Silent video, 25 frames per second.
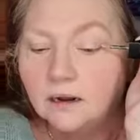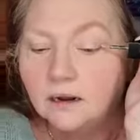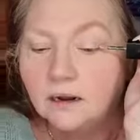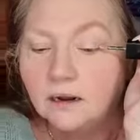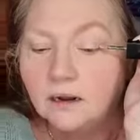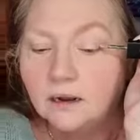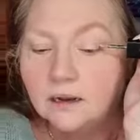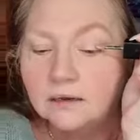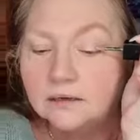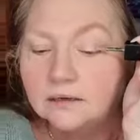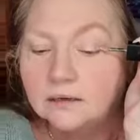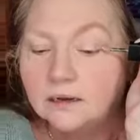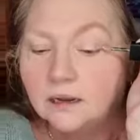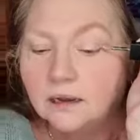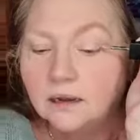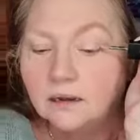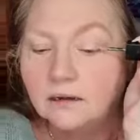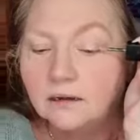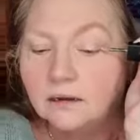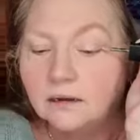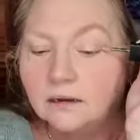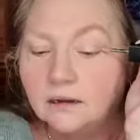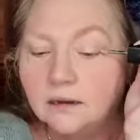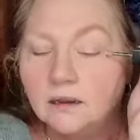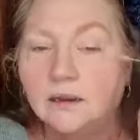like
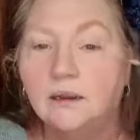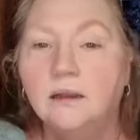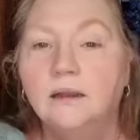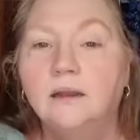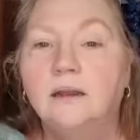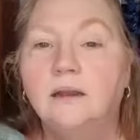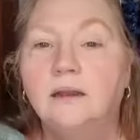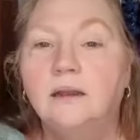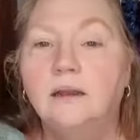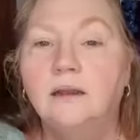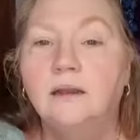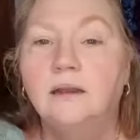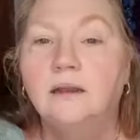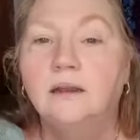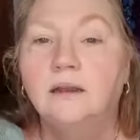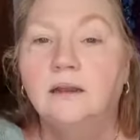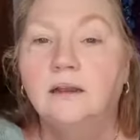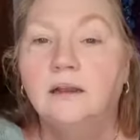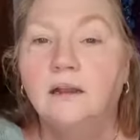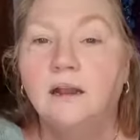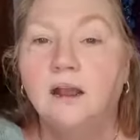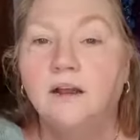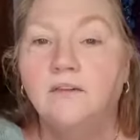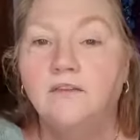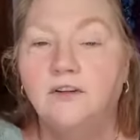so.
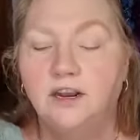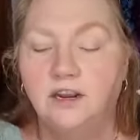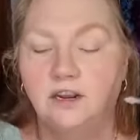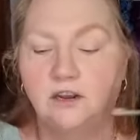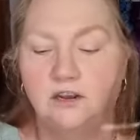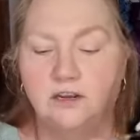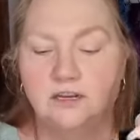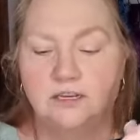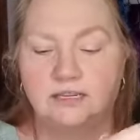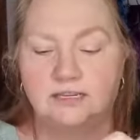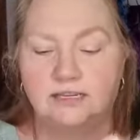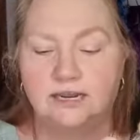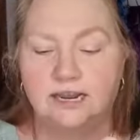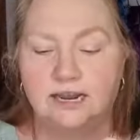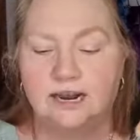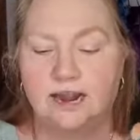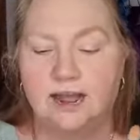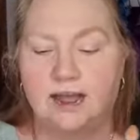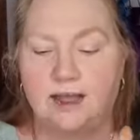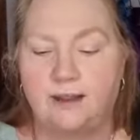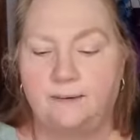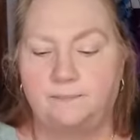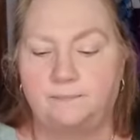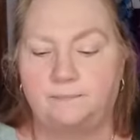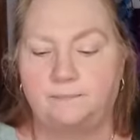Hopefully you can see
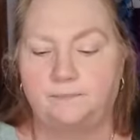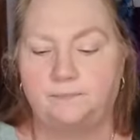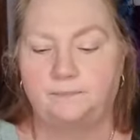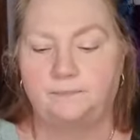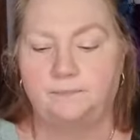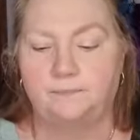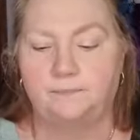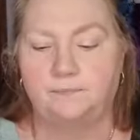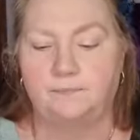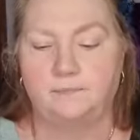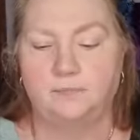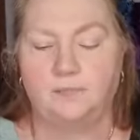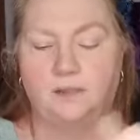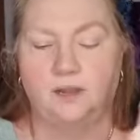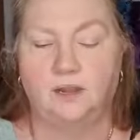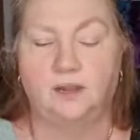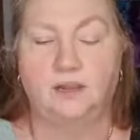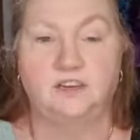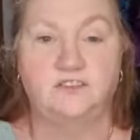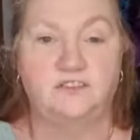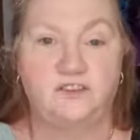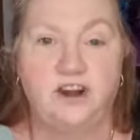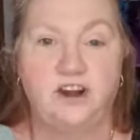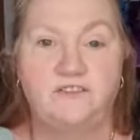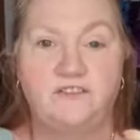that.
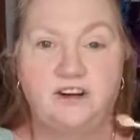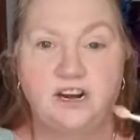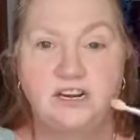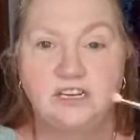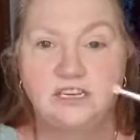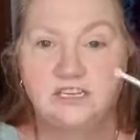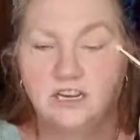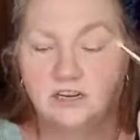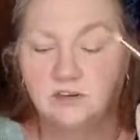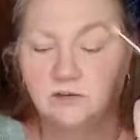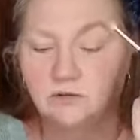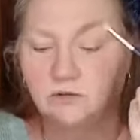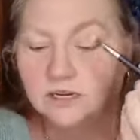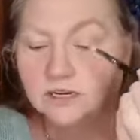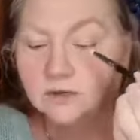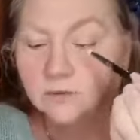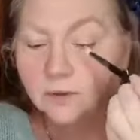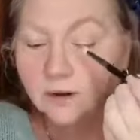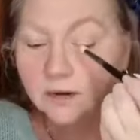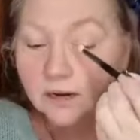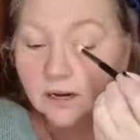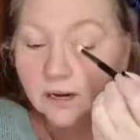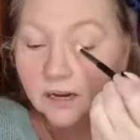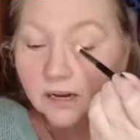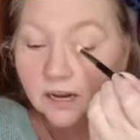It's very, very subtle, this
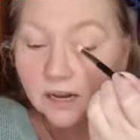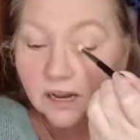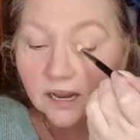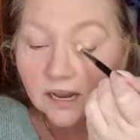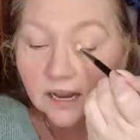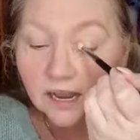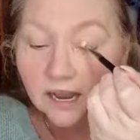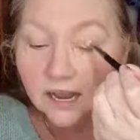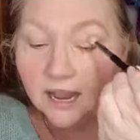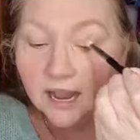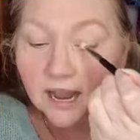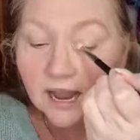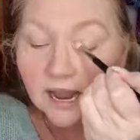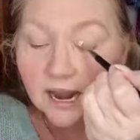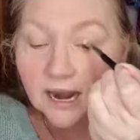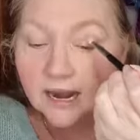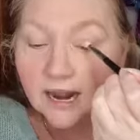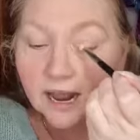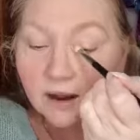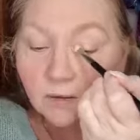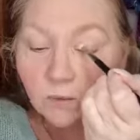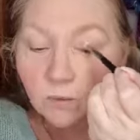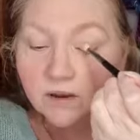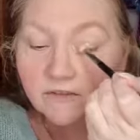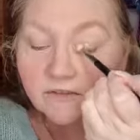one. And
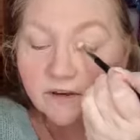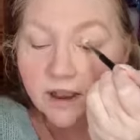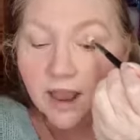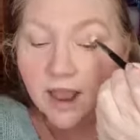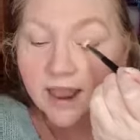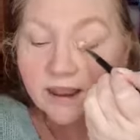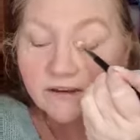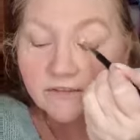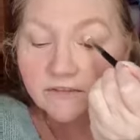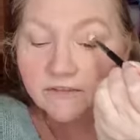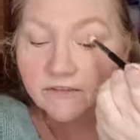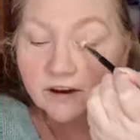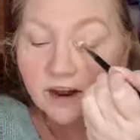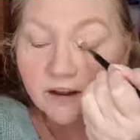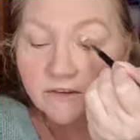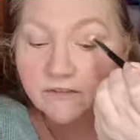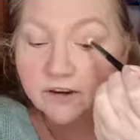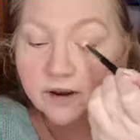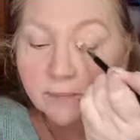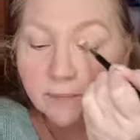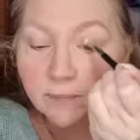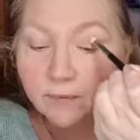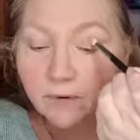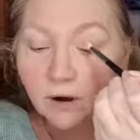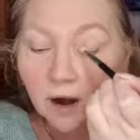then with a
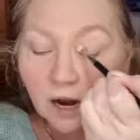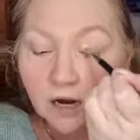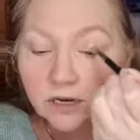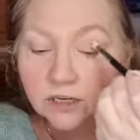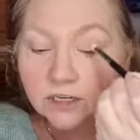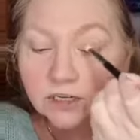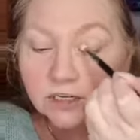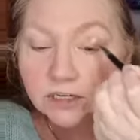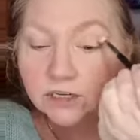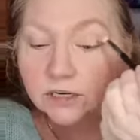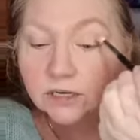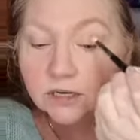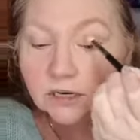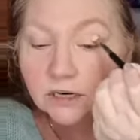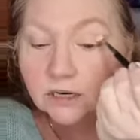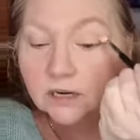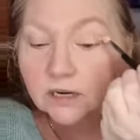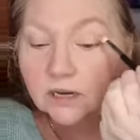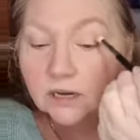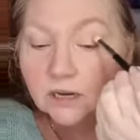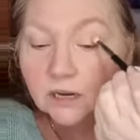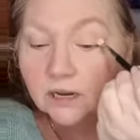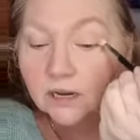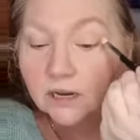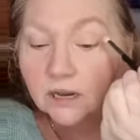fluffy brush,
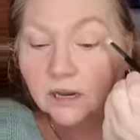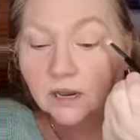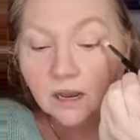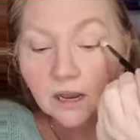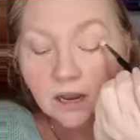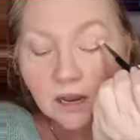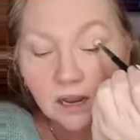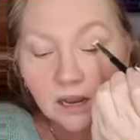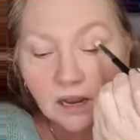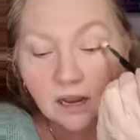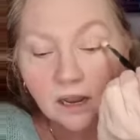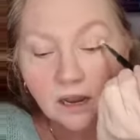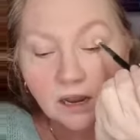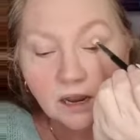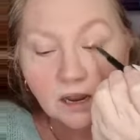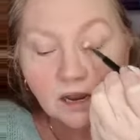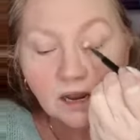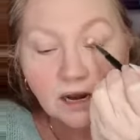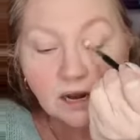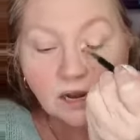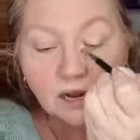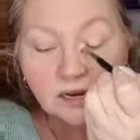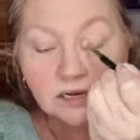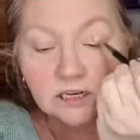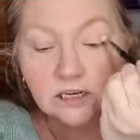I
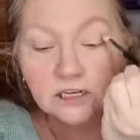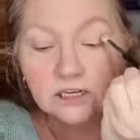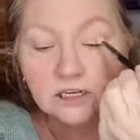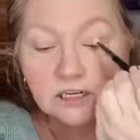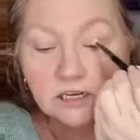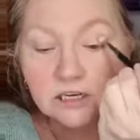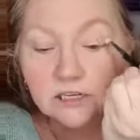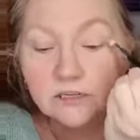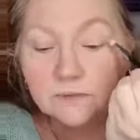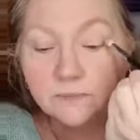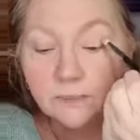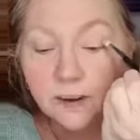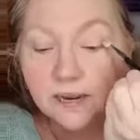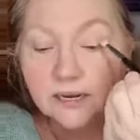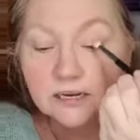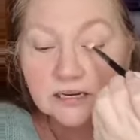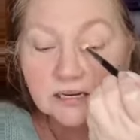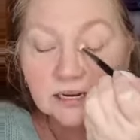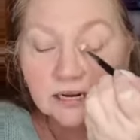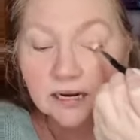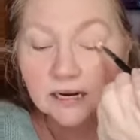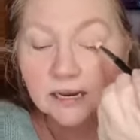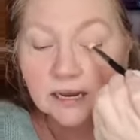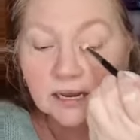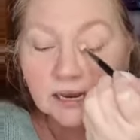like to just
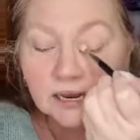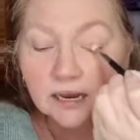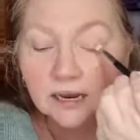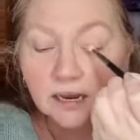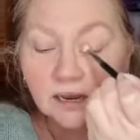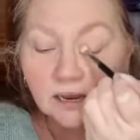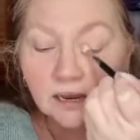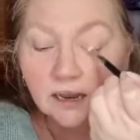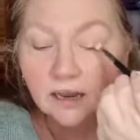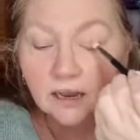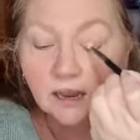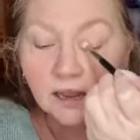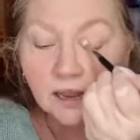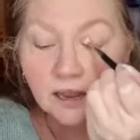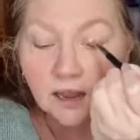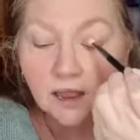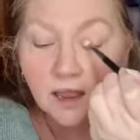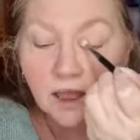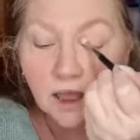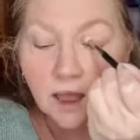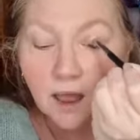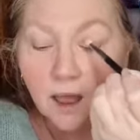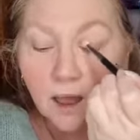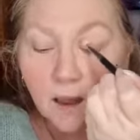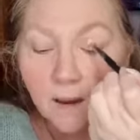basically
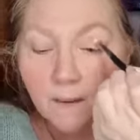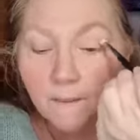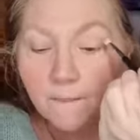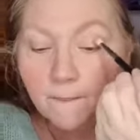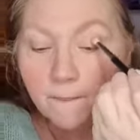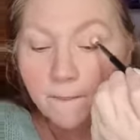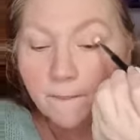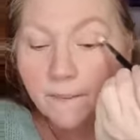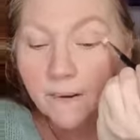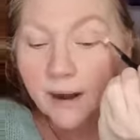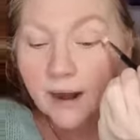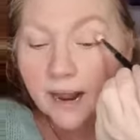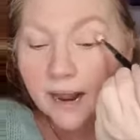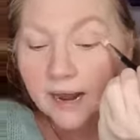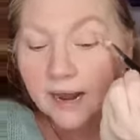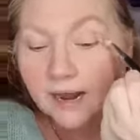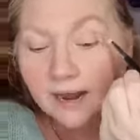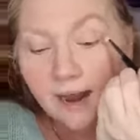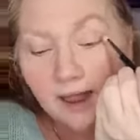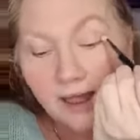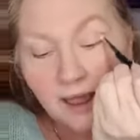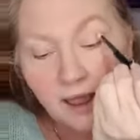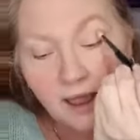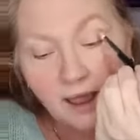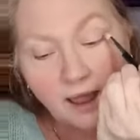
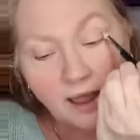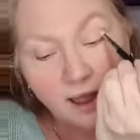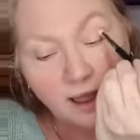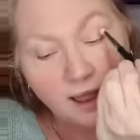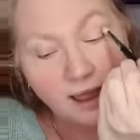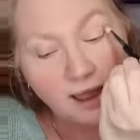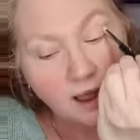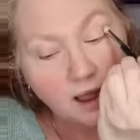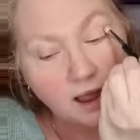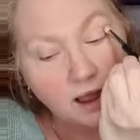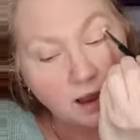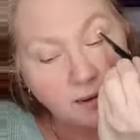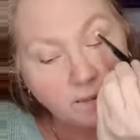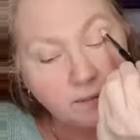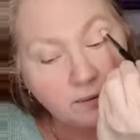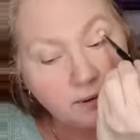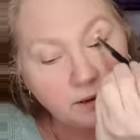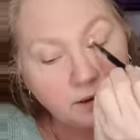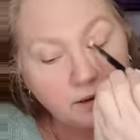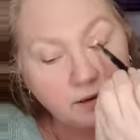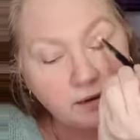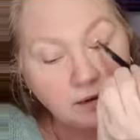blend that up